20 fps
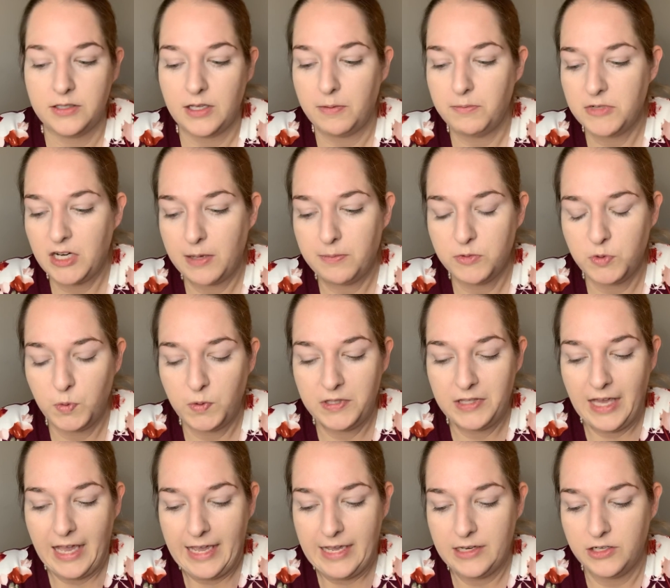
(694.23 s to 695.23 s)
sometimes
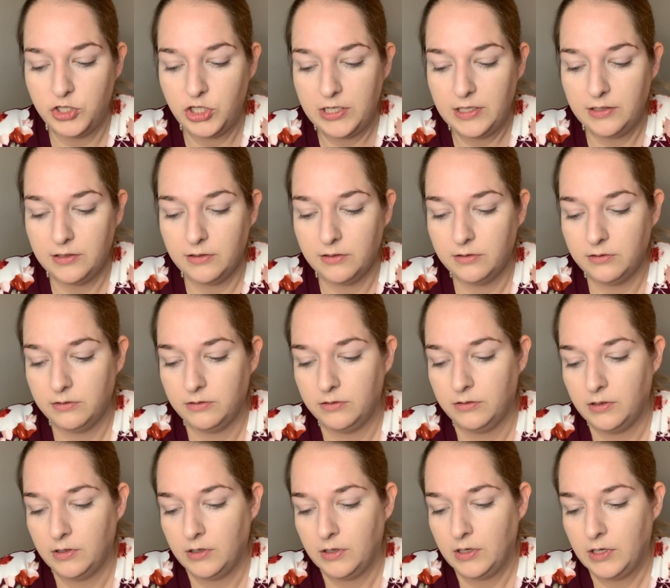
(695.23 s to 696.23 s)
with aging
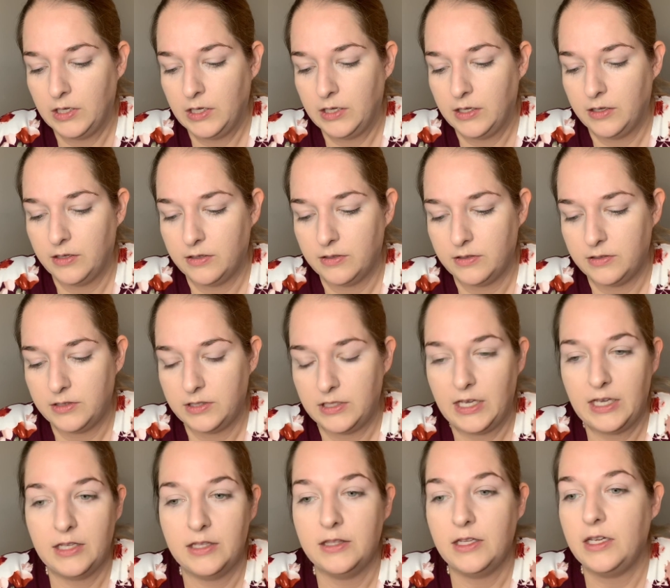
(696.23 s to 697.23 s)

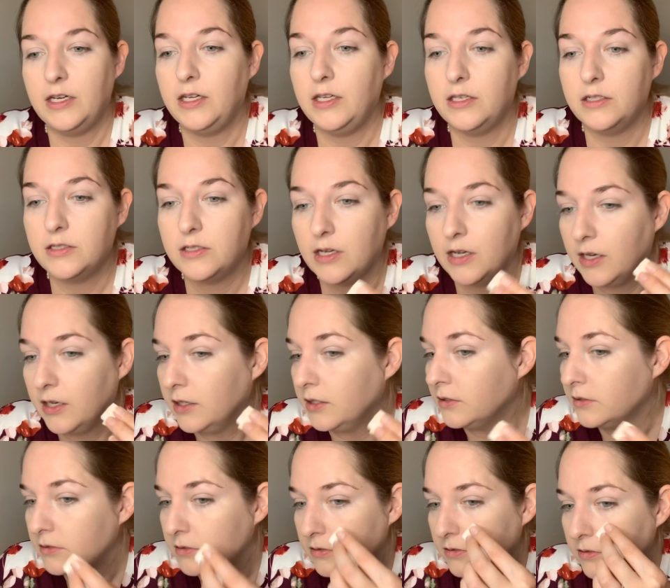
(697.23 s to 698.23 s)
skin, they need to
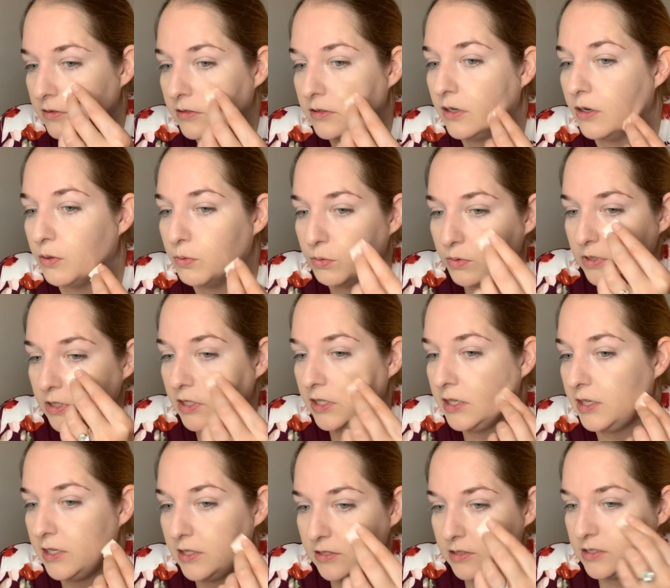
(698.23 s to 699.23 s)
go really
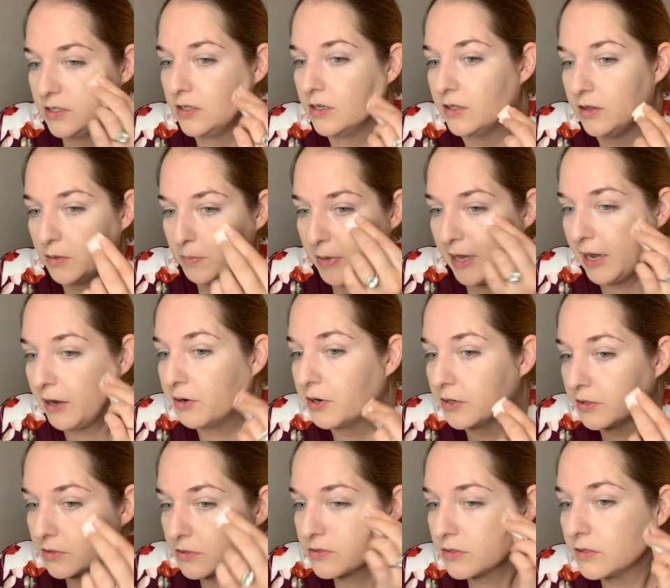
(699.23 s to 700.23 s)
easy on the
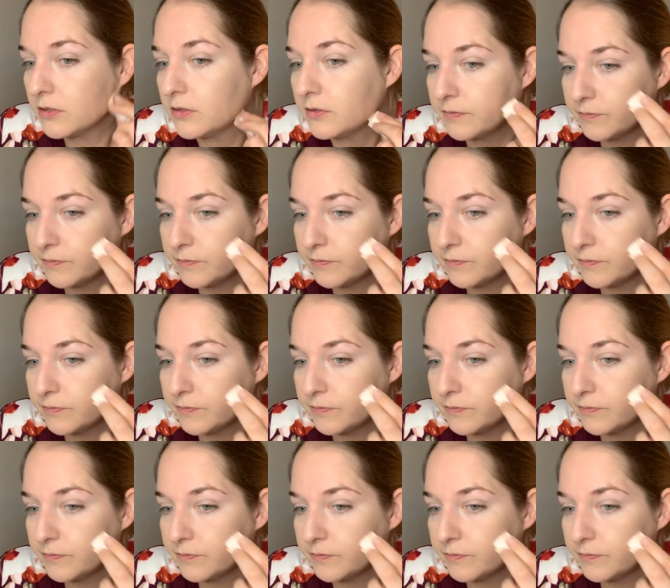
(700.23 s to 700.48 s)
powders.